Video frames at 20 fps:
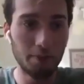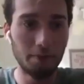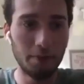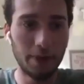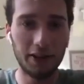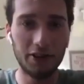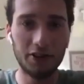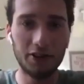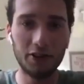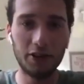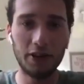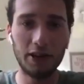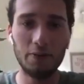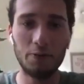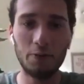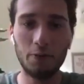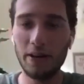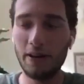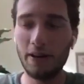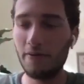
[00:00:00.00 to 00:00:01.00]
make sure that
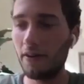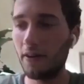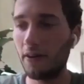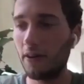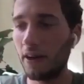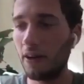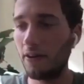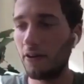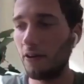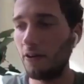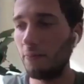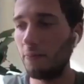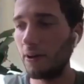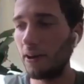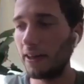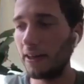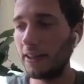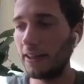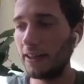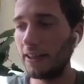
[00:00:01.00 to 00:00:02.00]
we have an
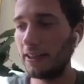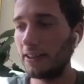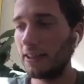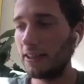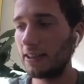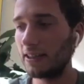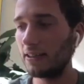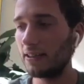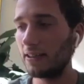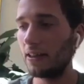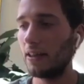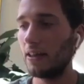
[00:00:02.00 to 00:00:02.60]
unbiased